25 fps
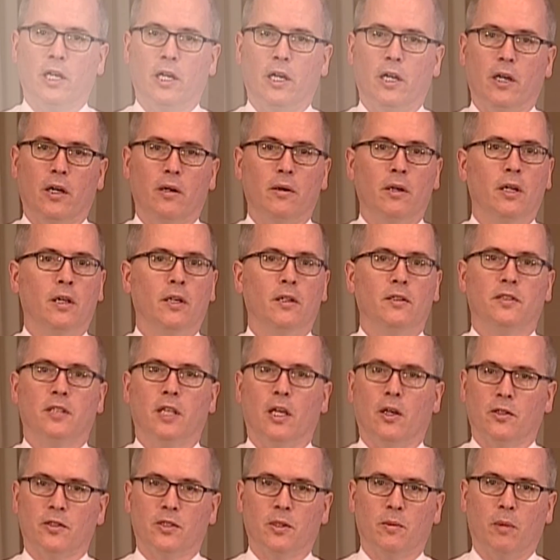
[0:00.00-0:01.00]
care,
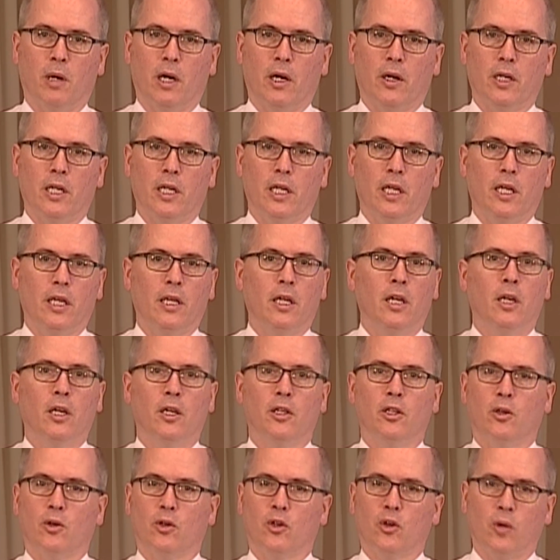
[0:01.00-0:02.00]
sales and marketing,
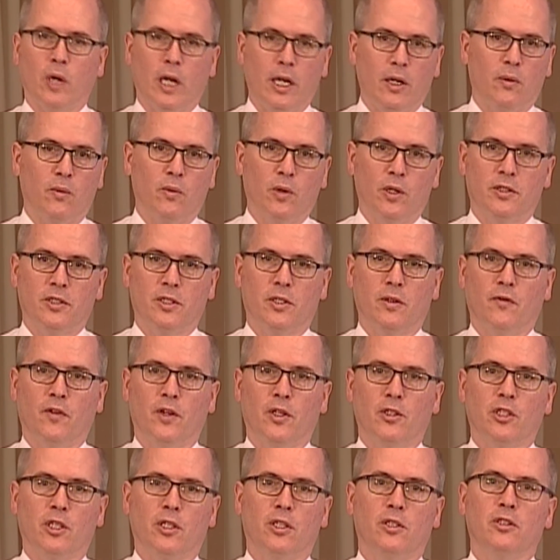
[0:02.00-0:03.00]
your credit risk
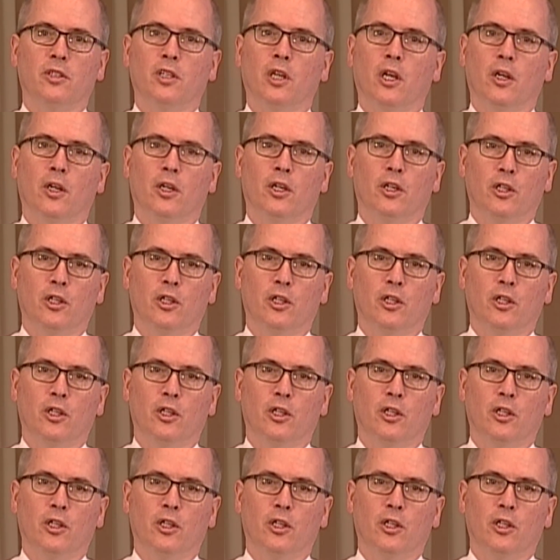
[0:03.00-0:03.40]
divisions,